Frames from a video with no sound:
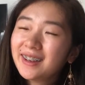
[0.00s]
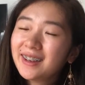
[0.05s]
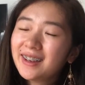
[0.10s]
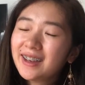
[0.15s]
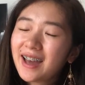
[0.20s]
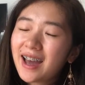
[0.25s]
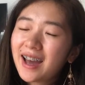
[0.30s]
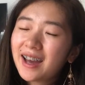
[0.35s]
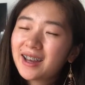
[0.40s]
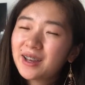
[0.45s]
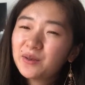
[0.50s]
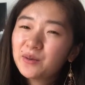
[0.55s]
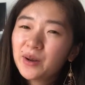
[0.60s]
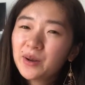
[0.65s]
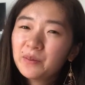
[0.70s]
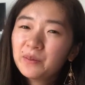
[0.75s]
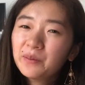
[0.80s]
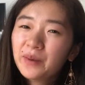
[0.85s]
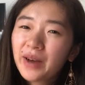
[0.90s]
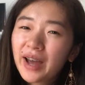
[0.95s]
Yeah, it
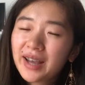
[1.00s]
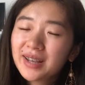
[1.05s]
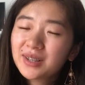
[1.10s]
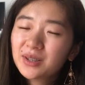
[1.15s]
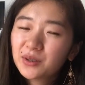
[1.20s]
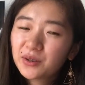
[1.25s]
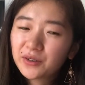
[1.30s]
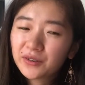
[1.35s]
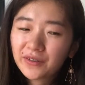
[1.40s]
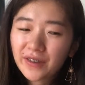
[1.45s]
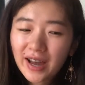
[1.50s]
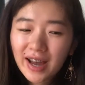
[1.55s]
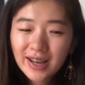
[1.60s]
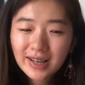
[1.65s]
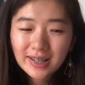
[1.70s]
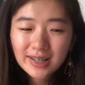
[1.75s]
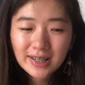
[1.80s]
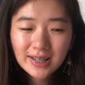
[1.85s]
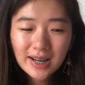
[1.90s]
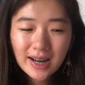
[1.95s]
went by so
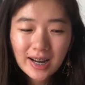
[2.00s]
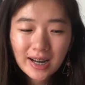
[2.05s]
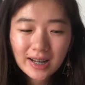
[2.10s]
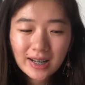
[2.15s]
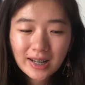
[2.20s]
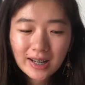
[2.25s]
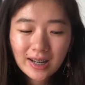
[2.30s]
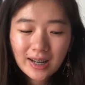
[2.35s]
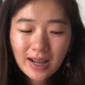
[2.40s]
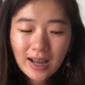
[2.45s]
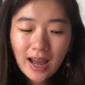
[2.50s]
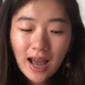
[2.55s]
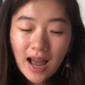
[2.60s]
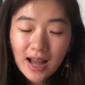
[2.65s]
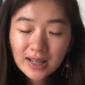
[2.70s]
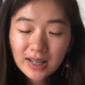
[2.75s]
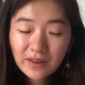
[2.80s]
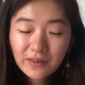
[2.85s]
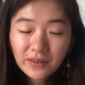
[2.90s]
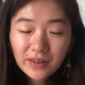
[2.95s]
fast, and
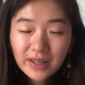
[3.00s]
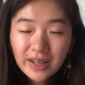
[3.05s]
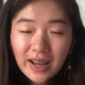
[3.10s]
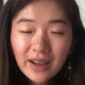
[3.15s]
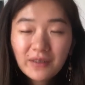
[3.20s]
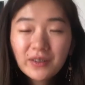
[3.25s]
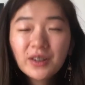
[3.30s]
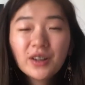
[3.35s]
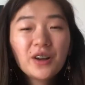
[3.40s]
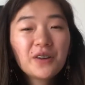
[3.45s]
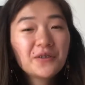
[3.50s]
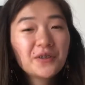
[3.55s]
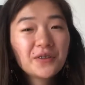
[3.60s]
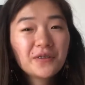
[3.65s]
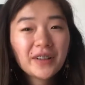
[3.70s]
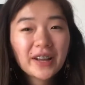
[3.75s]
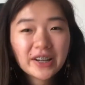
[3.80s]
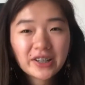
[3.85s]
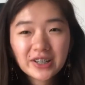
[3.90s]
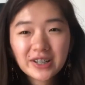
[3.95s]
I definitely have a lot of
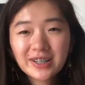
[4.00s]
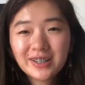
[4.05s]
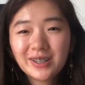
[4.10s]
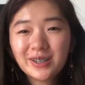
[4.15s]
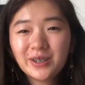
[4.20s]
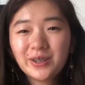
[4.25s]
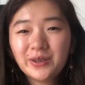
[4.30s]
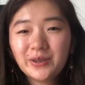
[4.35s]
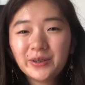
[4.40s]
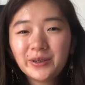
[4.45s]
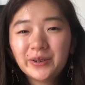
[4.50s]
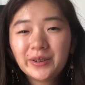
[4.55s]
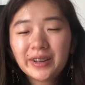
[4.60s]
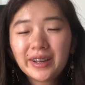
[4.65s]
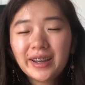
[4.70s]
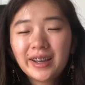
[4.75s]
reflection to do.